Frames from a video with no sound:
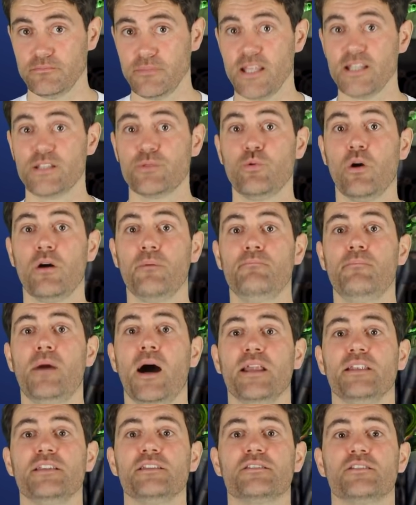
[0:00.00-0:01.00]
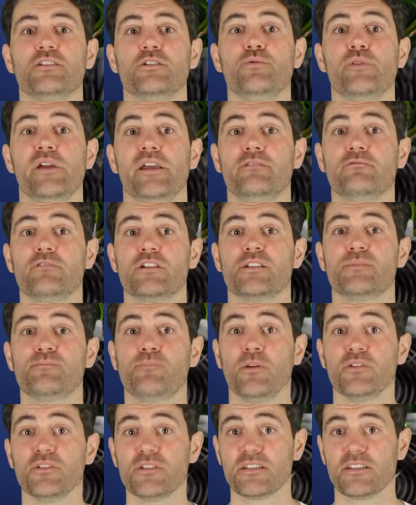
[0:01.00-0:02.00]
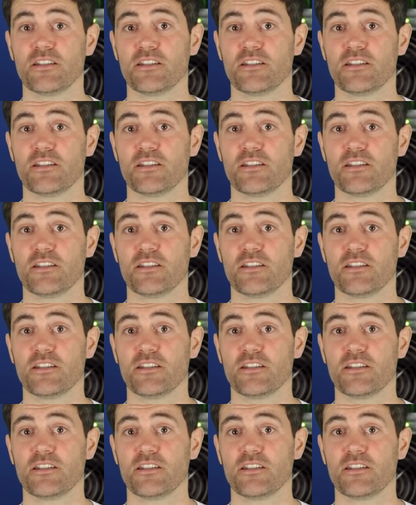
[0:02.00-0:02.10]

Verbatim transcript: It's what miners do in response